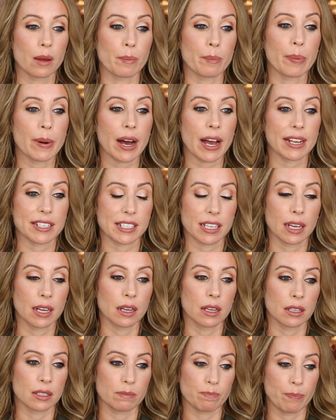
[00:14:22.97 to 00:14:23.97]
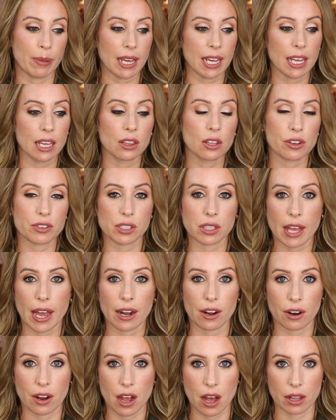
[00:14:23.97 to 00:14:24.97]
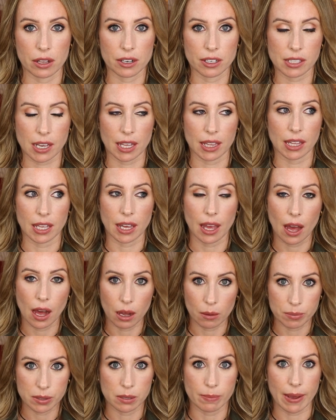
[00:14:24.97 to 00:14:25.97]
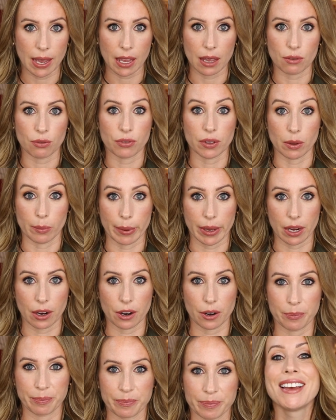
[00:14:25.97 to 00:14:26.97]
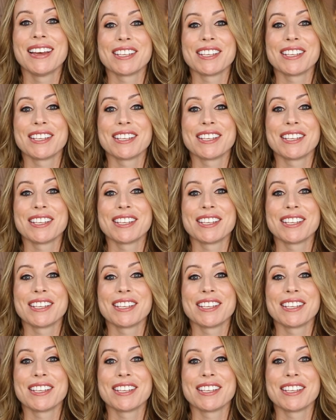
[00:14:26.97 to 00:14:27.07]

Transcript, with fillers: But picking those lighter colors, I think, helps make it feel bigger.